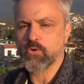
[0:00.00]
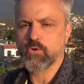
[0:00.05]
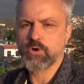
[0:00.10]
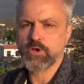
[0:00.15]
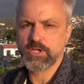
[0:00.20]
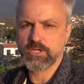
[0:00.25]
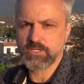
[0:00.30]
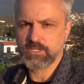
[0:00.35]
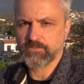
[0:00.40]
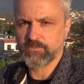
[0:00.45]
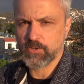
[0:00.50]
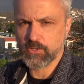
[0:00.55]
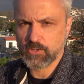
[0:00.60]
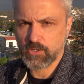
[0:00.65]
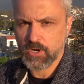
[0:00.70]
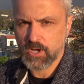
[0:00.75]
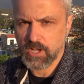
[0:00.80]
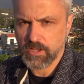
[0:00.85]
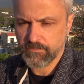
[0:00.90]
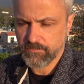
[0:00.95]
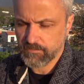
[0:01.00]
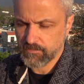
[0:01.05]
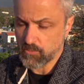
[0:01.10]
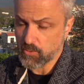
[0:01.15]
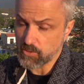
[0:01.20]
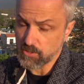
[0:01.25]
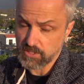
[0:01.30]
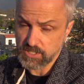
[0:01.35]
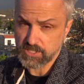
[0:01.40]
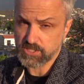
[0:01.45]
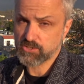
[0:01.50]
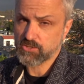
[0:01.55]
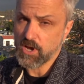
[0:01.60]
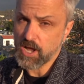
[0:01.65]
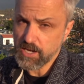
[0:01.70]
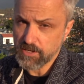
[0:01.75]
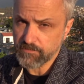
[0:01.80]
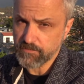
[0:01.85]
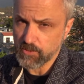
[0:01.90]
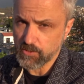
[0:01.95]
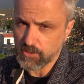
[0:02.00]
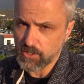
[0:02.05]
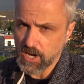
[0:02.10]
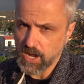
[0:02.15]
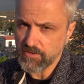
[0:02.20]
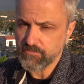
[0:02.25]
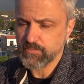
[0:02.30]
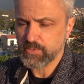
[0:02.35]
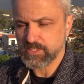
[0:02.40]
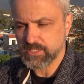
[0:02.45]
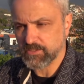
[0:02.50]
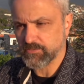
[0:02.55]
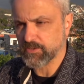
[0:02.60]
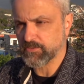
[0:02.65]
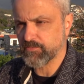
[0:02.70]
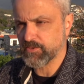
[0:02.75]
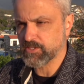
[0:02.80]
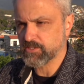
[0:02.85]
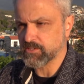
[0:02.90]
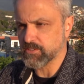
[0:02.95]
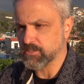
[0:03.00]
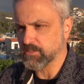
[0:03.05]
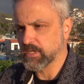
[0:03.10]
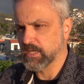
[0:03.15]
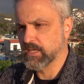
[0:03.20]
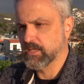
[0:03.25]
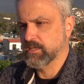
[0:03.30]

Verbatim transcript: Oregon to photograph, or at least try to photograph, Pacific Fisher.